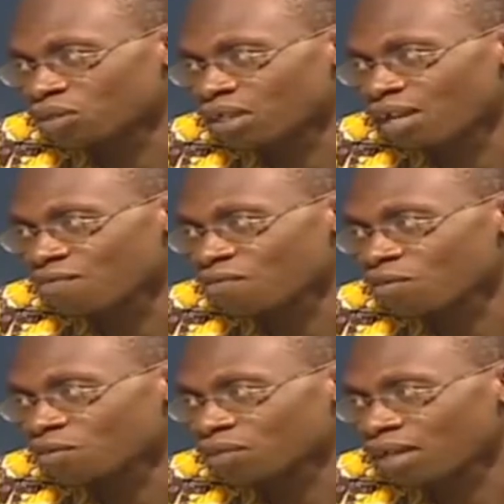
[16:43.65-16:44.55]
And I
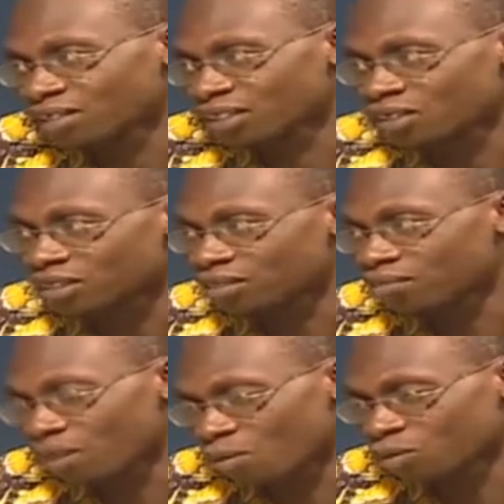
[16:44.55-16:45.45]
feel as a creative,
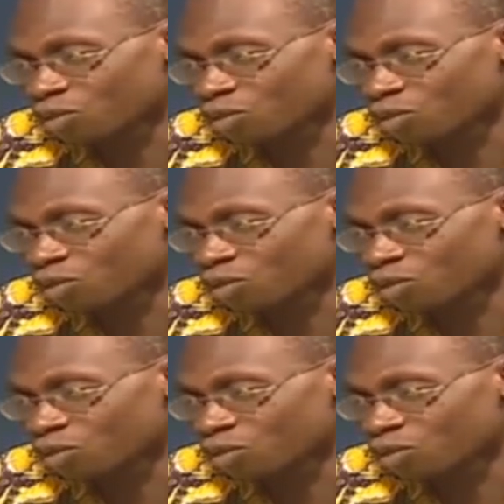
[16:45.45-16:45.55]
I want to